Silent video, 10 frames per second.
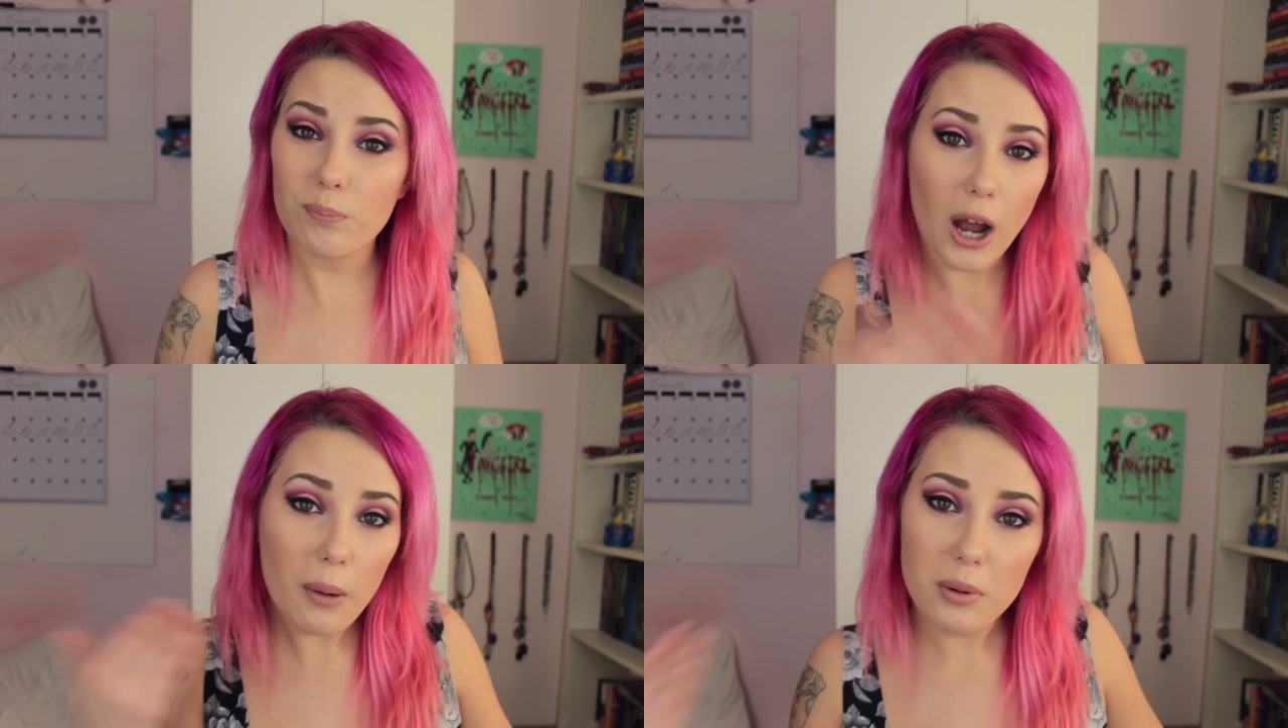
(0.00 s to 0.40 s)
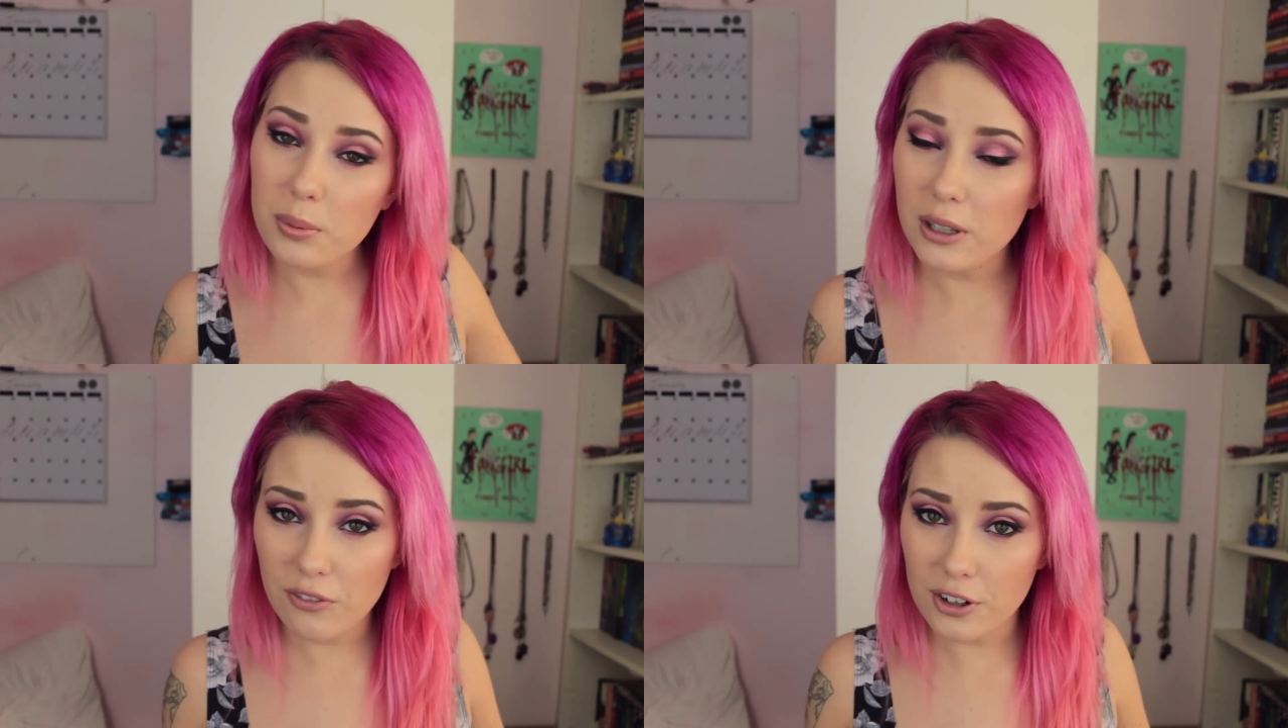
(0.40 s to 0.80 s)

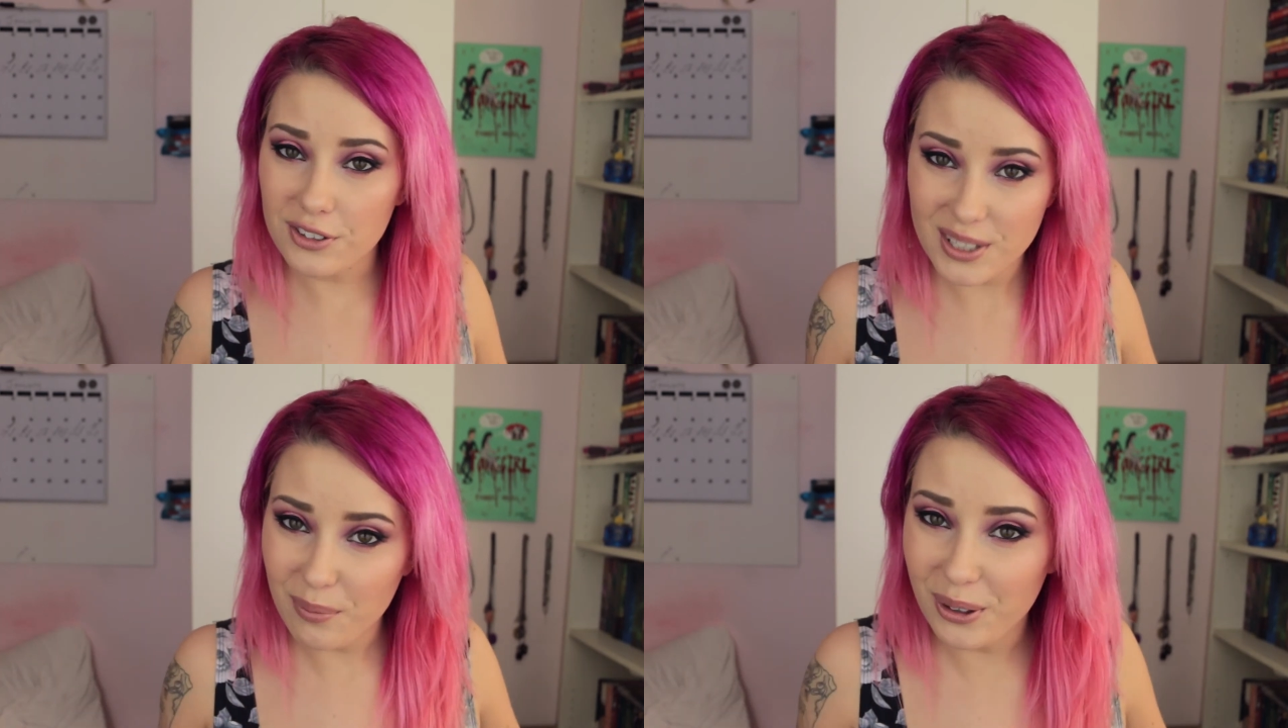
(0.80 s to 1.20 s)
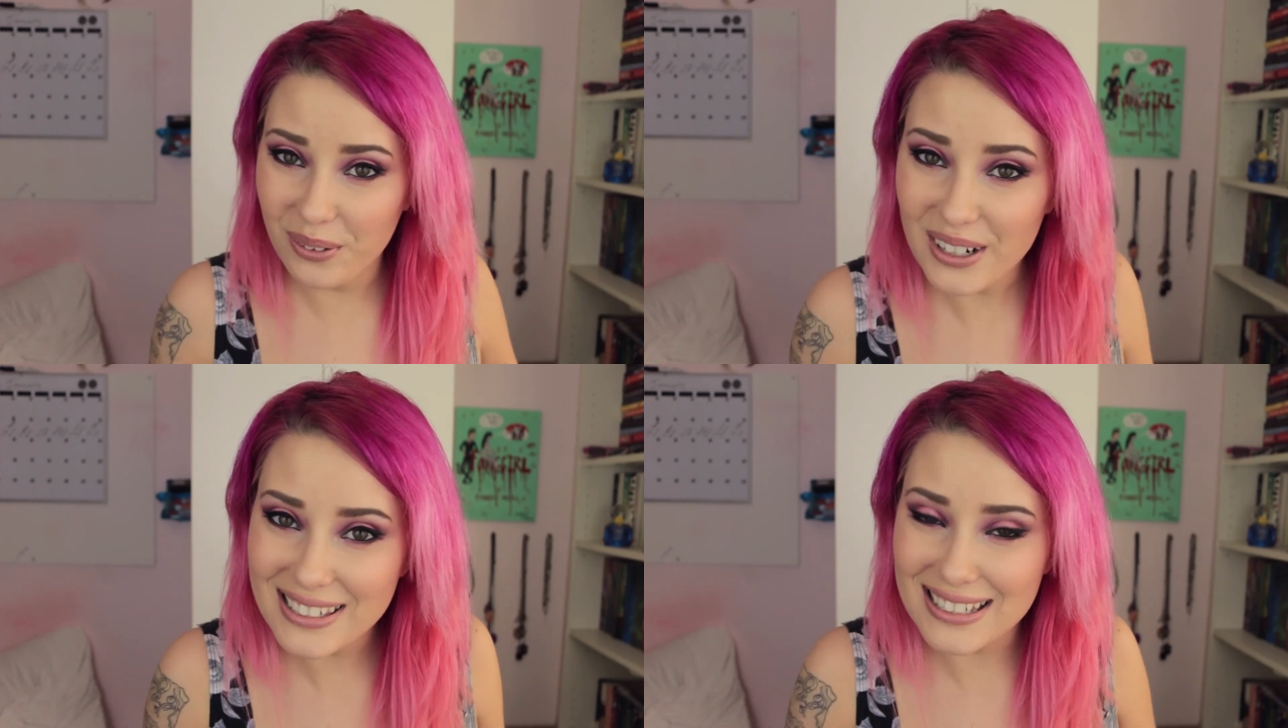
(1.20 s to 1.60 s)
probably for similar
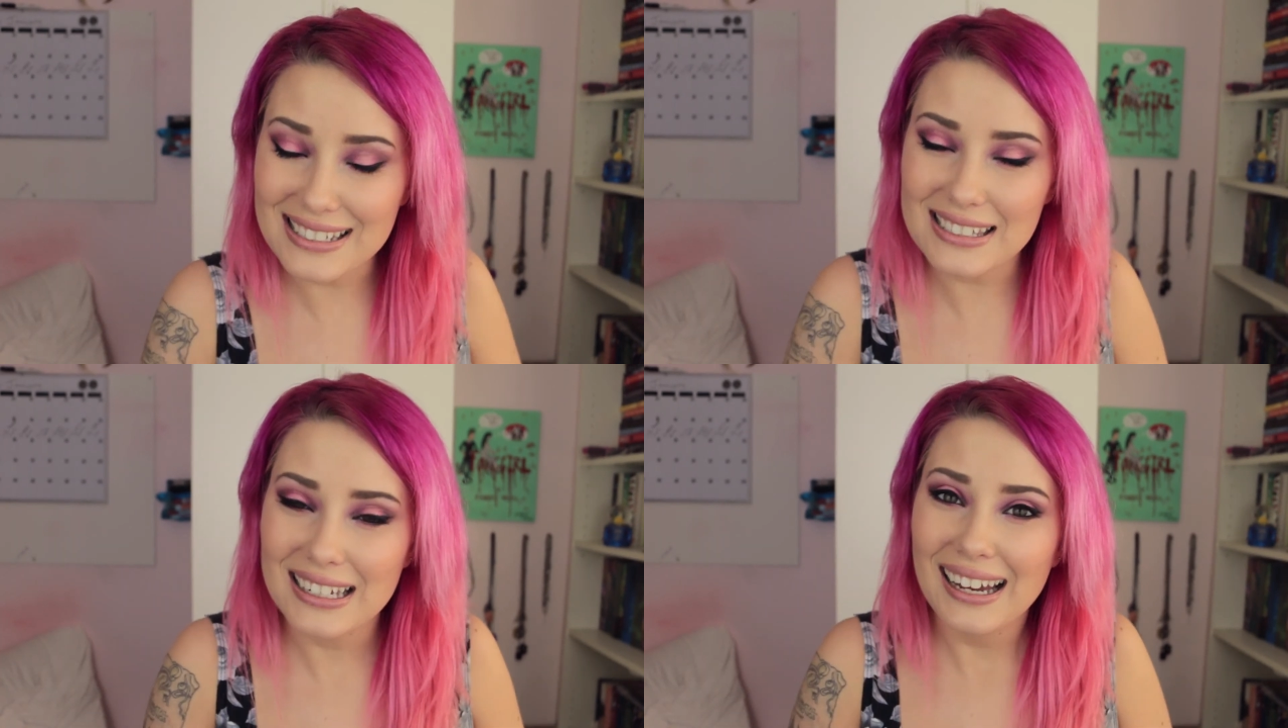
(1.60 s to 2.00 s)
reasons,